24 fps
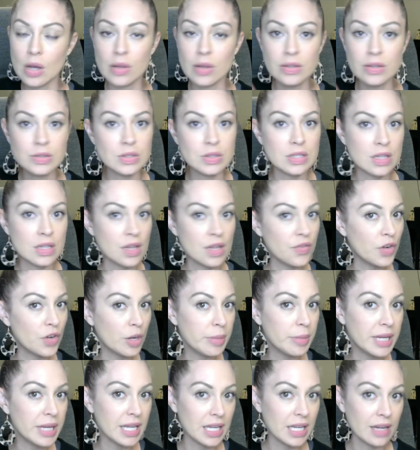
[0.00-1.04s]
This is in the very
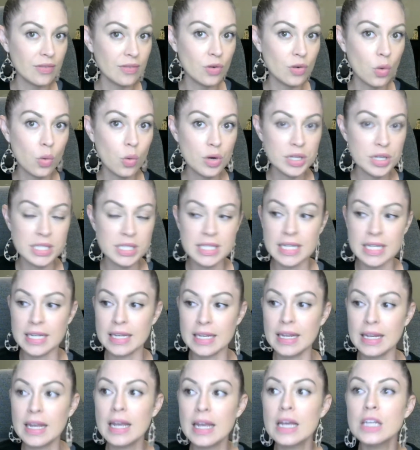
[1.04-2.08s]
beginning of quarantine.